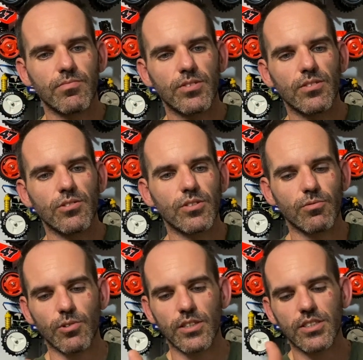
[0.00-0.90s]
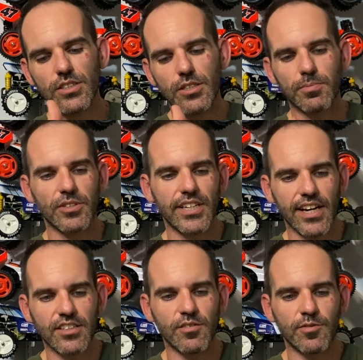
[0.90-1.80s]
look, it's just the
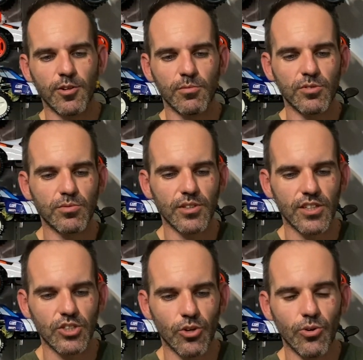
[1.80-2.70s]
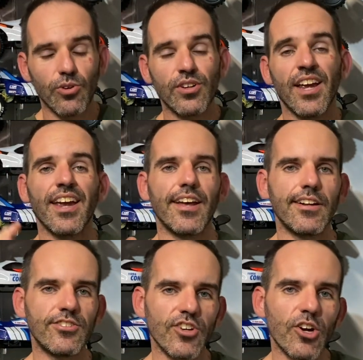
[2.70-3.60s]
protective film's really torn, and I
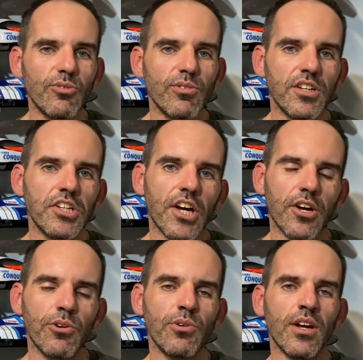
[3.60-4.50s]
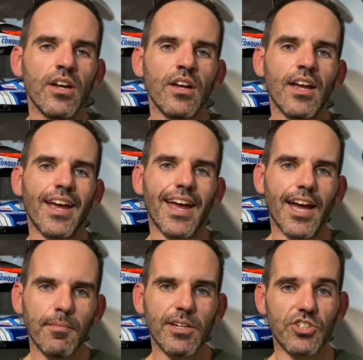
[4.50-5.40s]
don't really know how
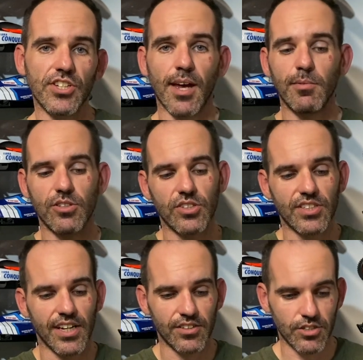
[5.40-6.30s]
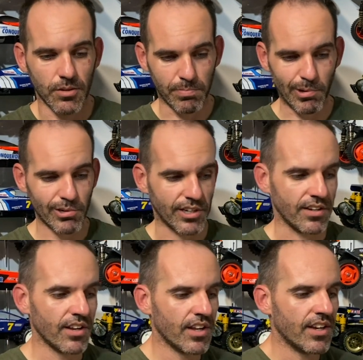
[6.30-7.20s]
much damage is done to the body.
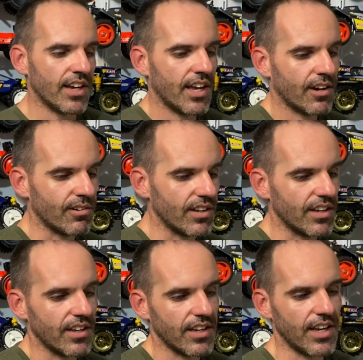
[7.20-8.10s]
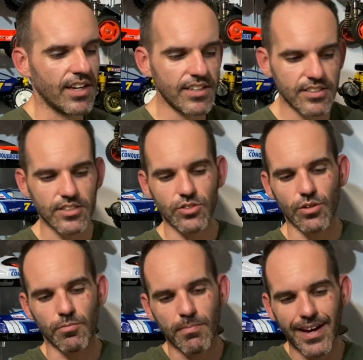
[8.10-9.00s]
Now, it is a sort
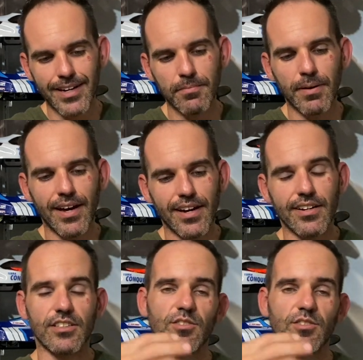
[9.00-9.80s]
of main part, it's a